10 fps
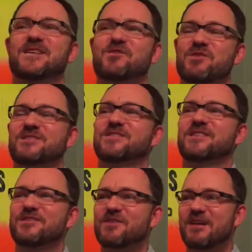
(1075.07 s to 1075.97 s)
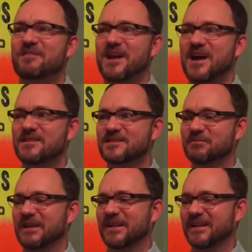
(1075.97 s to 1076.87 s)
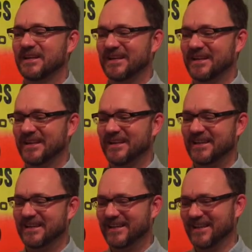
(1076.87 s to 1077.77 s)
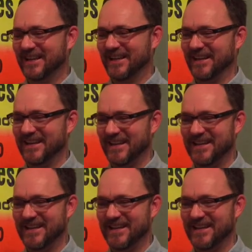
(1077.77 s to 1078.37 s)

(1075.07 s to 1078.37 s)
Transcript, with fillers: Question that you haven't asked me? Uh...